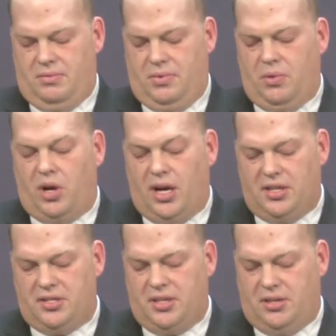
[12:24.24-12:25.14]
We will
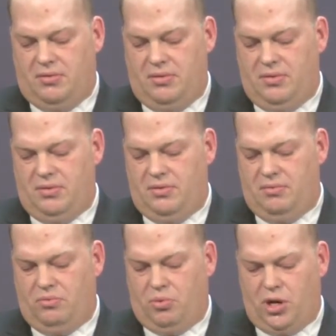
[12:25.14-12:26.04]
also
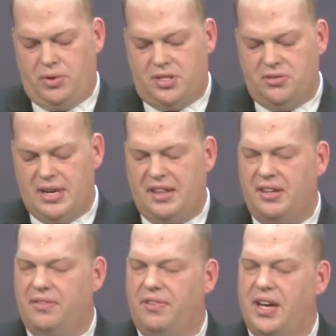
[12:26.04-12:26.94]
work with the Student
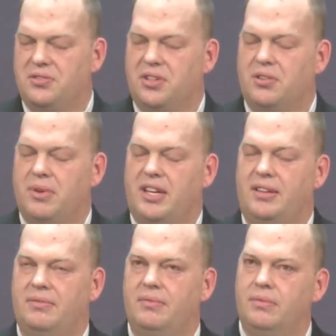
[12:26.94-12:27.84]
Athlete Advisory
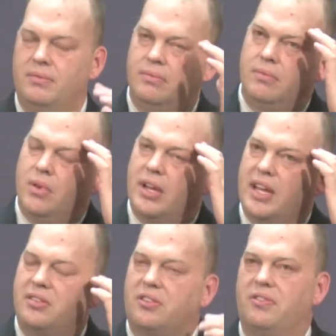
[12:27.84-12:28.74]
Committee and
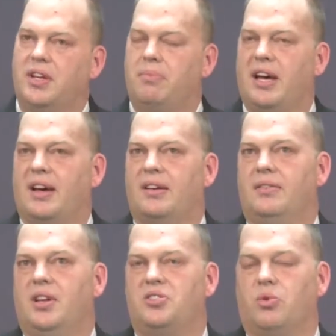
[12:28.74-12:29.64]
get their feedback
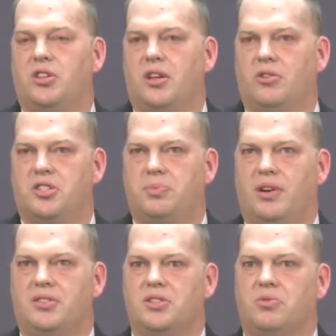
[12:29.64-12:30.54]
into what their
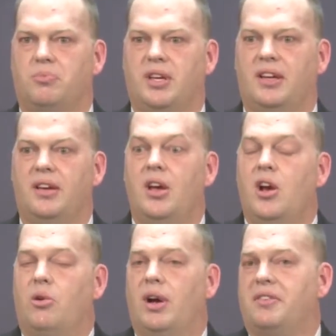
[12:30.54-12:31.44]
experiences will be.
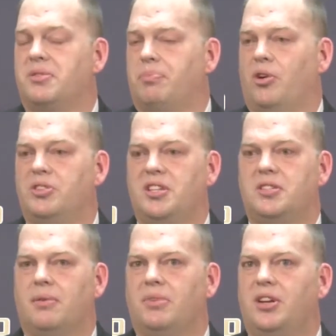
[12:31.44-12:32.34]
We will have
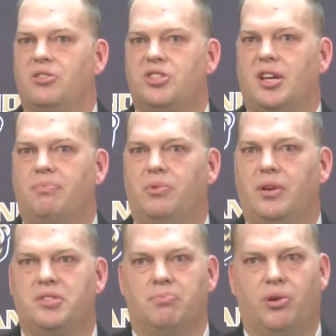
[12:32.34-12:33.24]
symposiums on leadership.
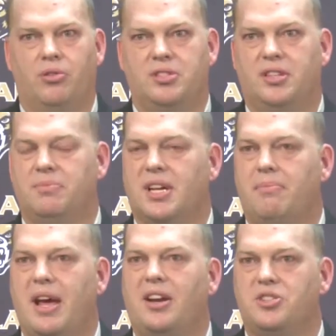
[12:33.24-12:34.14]
We have symposiums
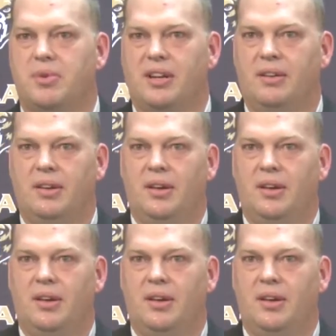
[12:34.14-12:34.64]
on management.